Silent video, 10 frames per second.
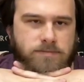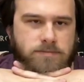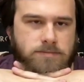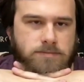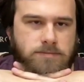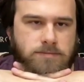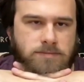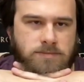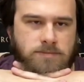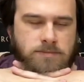
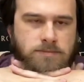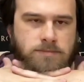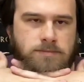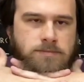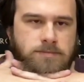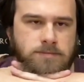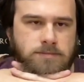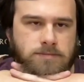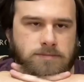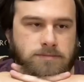
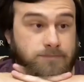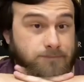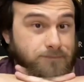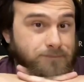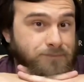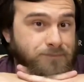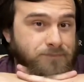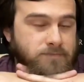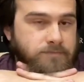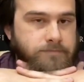
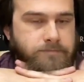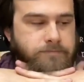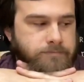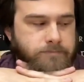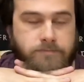(silent)